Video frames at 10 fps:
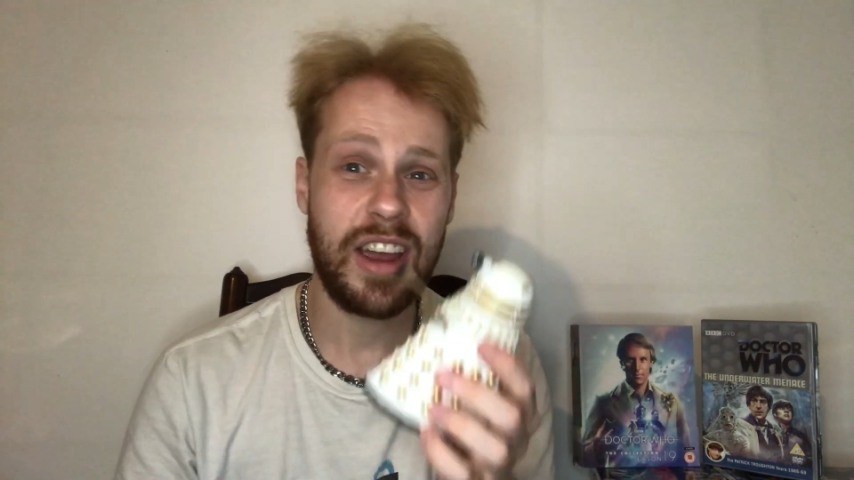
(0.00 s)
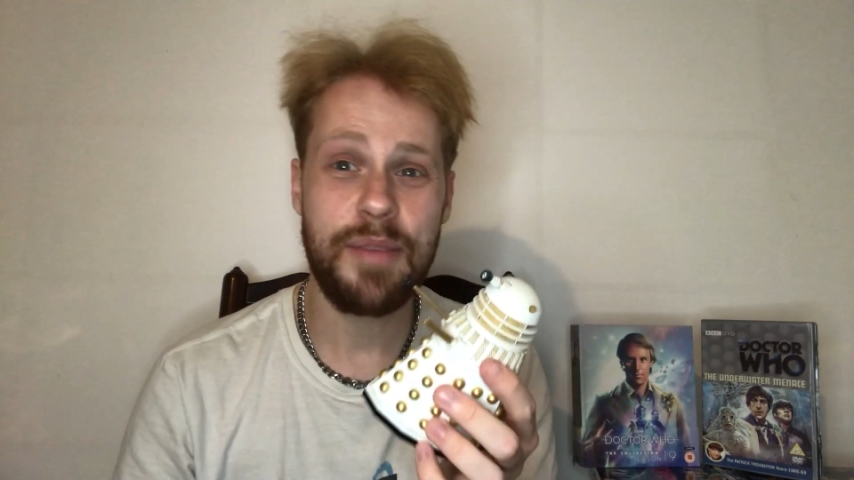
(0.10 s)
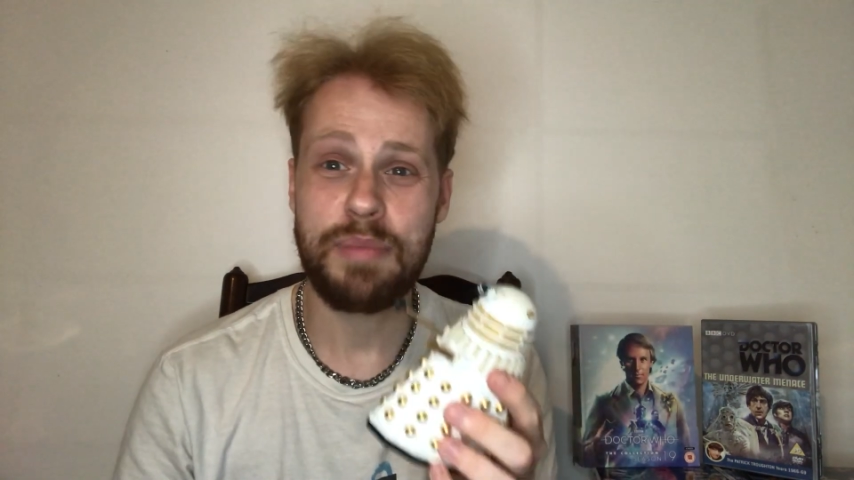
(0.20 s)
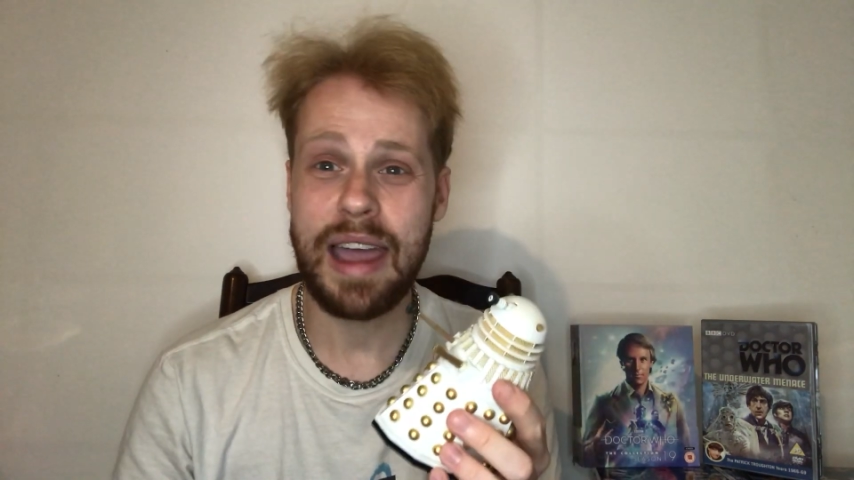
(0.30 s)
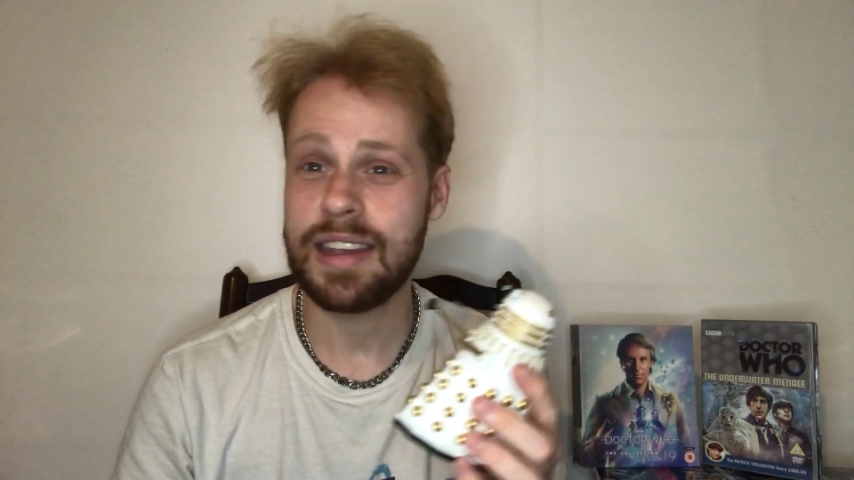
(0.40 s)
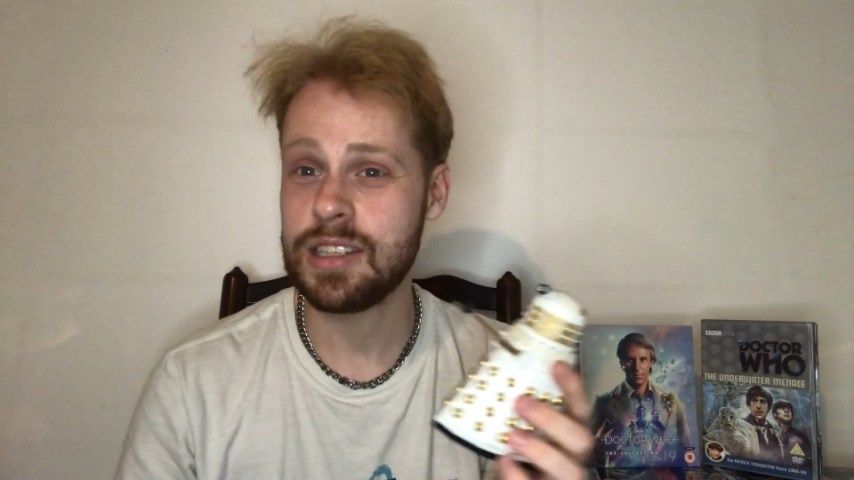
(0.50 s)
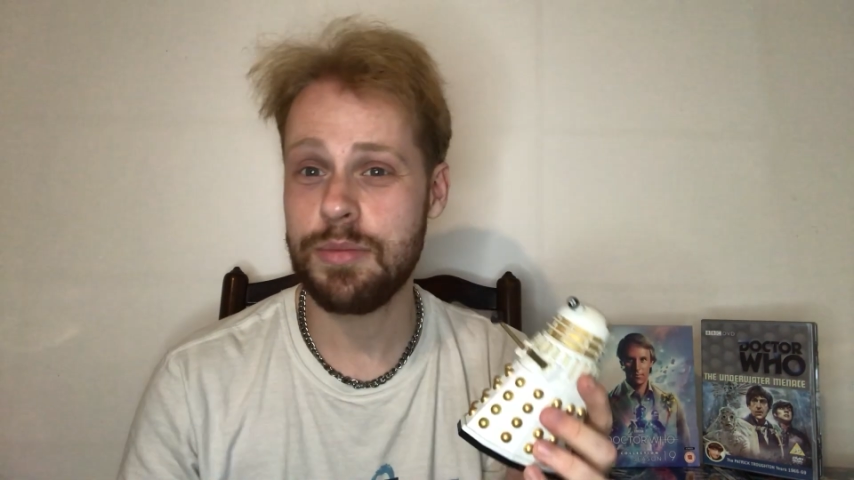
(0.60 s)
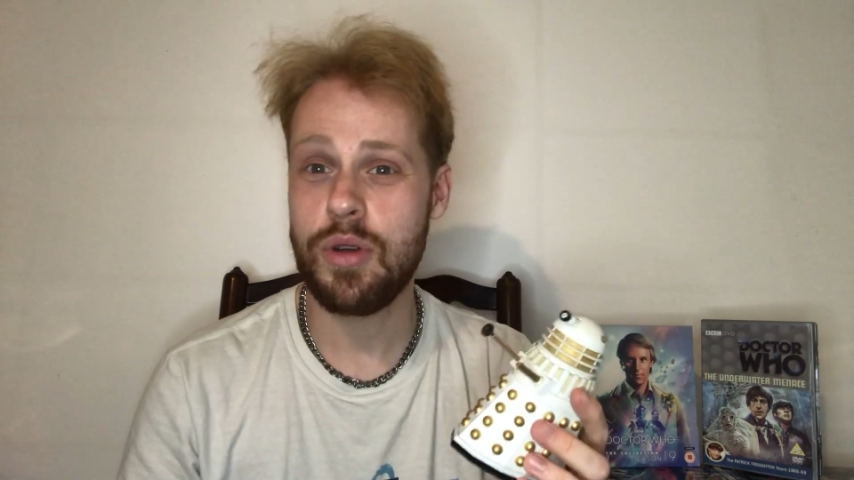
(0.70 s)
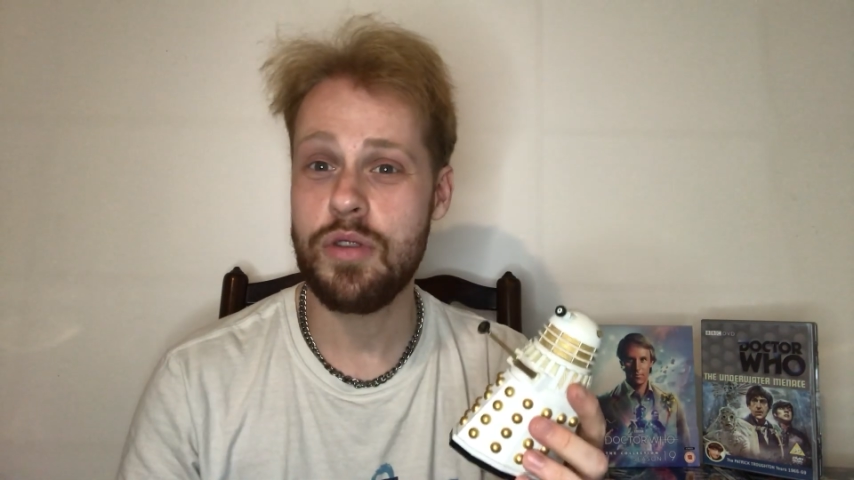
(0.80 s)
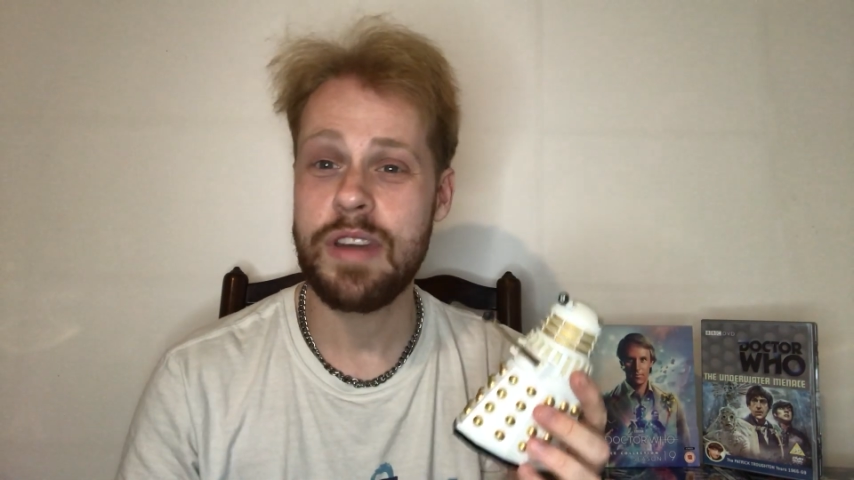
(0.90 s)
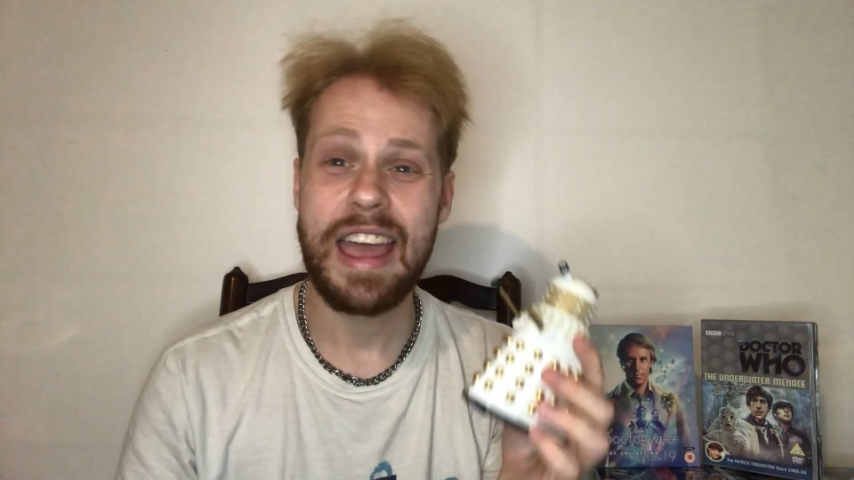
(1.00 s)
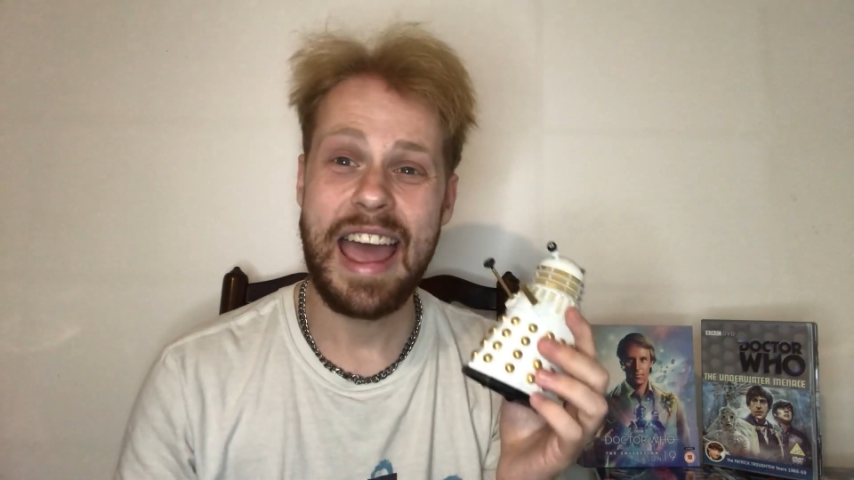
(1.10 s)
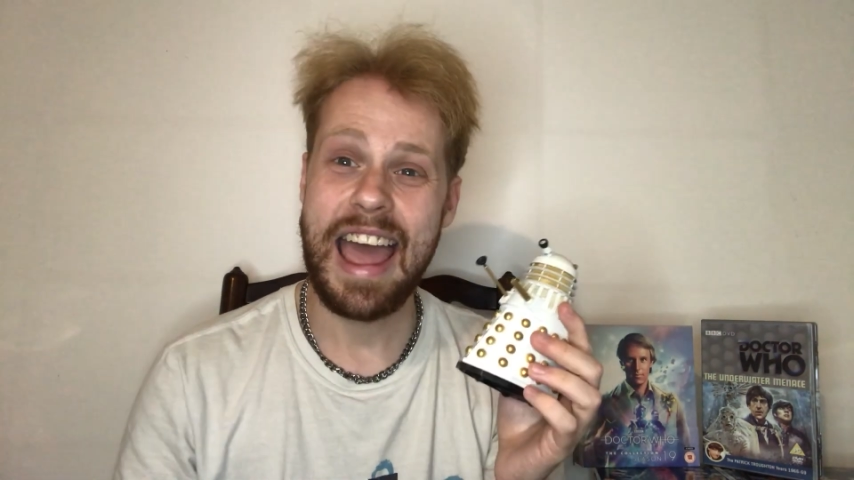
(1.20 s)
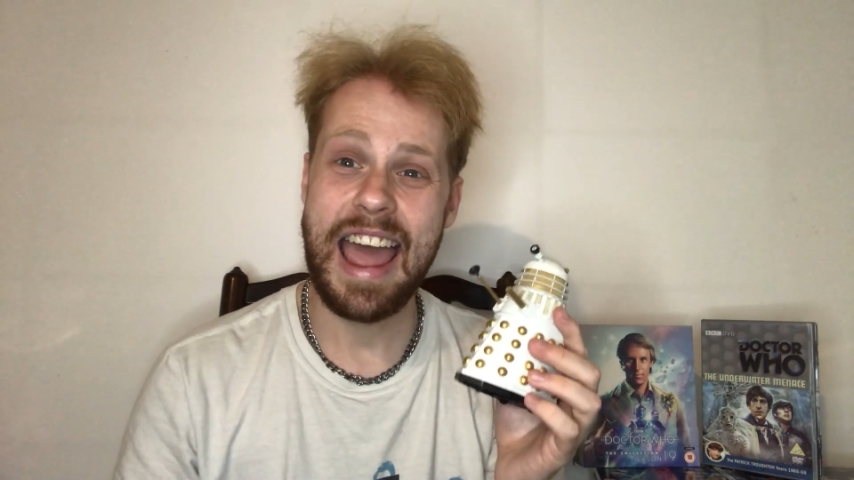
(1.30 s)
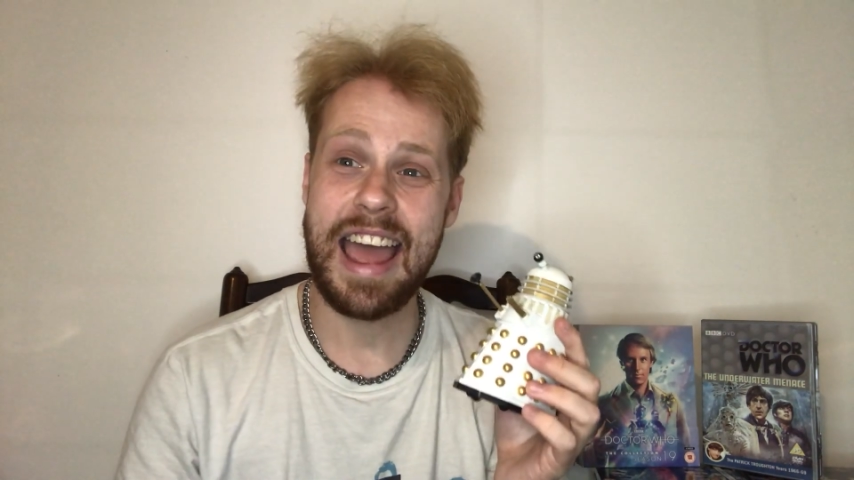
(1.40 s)
I am packing to move,
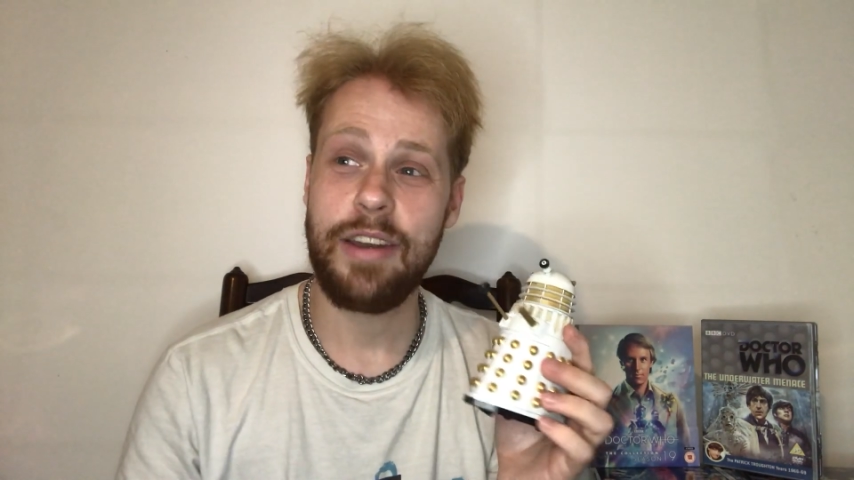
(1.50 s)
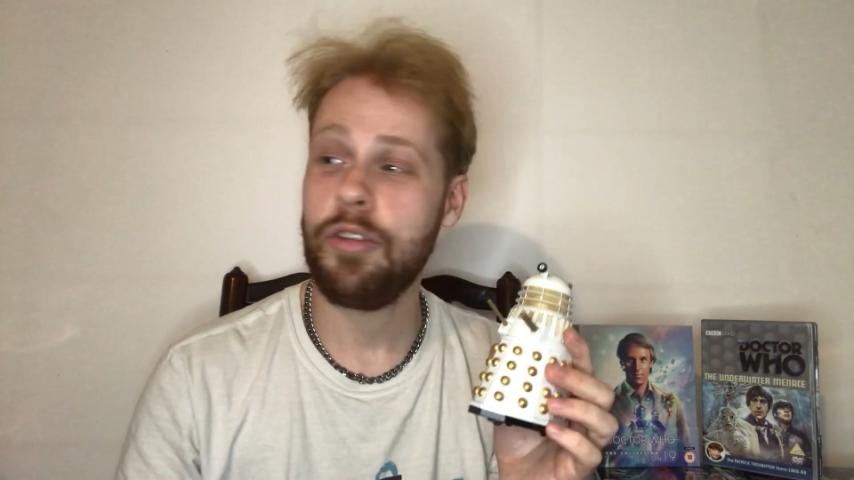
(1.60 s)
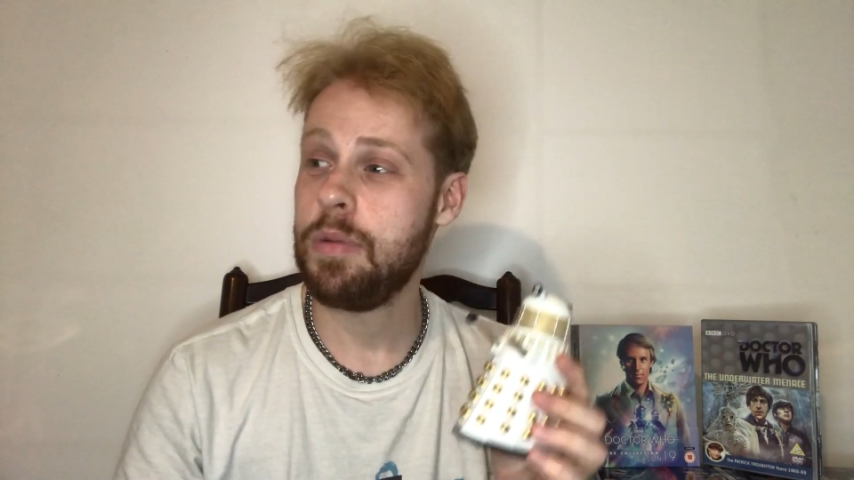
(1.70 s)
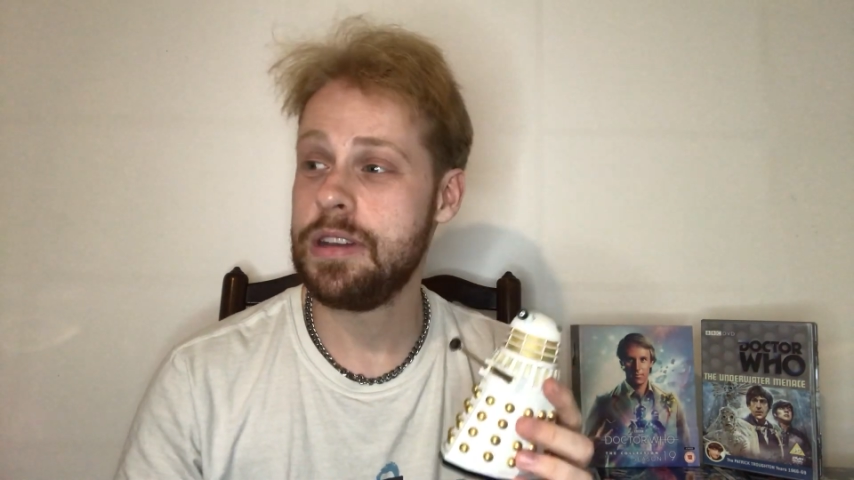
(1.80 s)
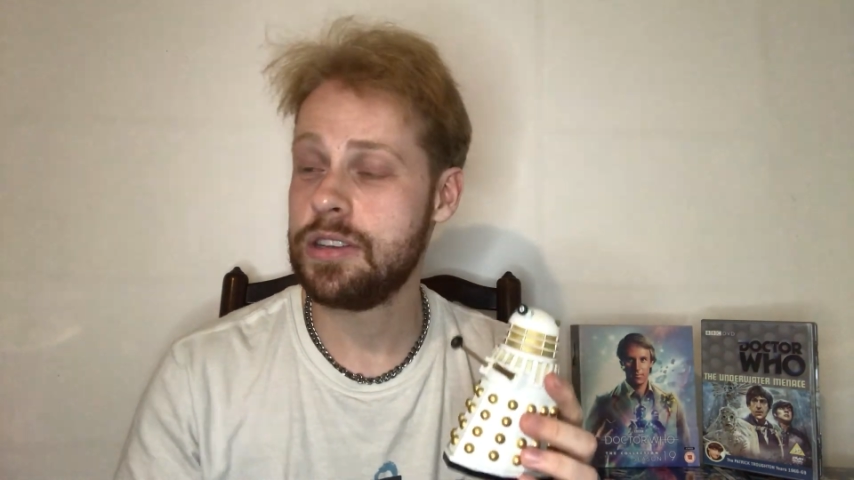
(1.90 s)
and I've been